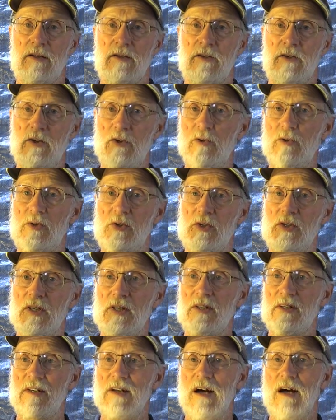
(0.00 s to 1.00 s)
you
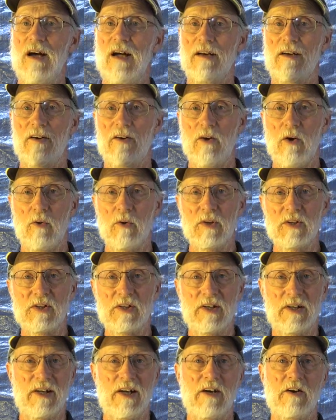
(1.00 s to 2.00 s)
should not
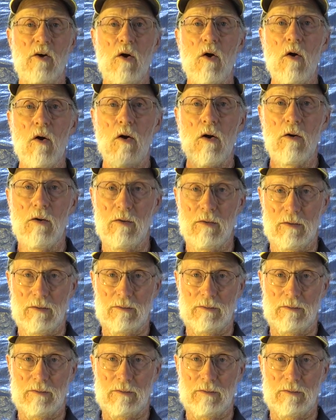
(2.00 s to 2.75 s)
notice it at all.